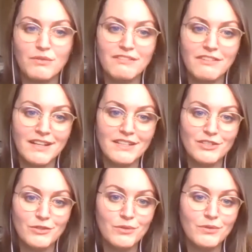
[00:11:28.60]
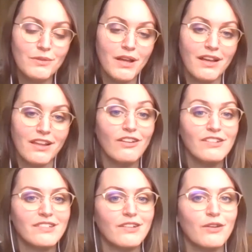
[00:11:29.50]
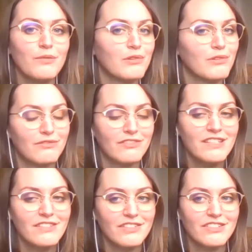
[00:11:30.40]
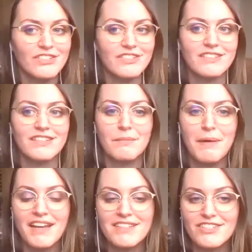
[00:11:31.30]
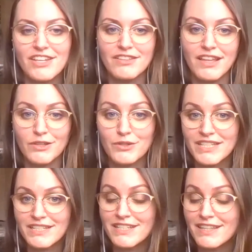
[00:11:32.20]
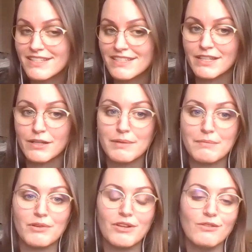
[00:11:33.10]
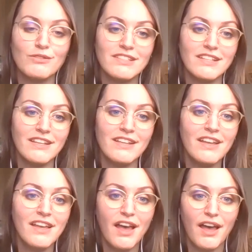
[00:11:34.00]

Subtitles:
So we ran two large global researches in the past year that looked into this a little bit more closely.